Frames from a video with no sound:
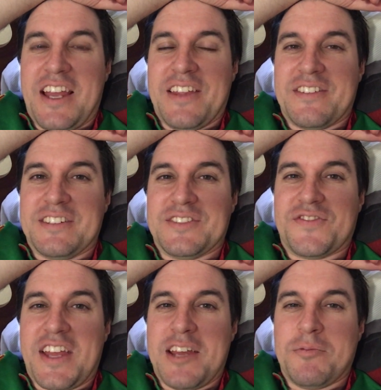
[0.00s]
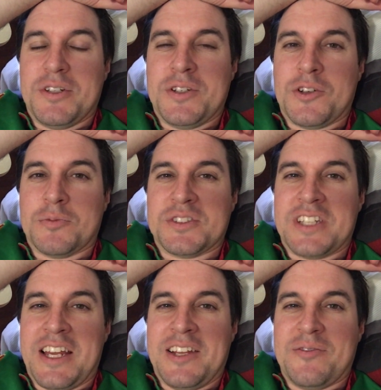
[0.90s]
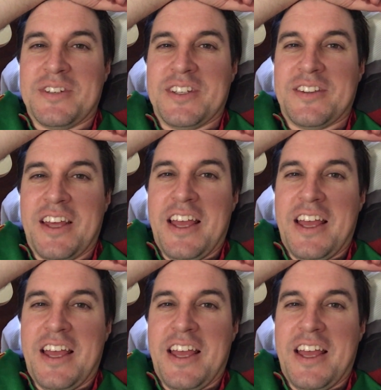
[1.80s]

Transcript: Anthony's family who I'm staying with,